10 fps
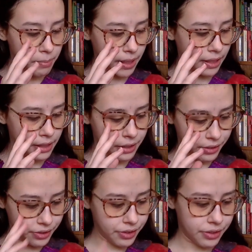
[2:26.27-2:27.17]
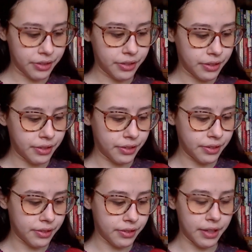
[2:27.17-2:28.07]
because
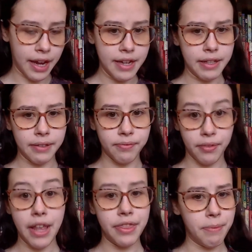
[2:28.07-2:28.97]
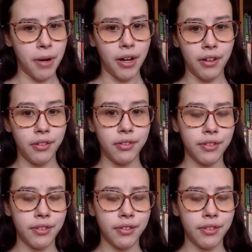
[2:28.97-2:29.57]
I read them all.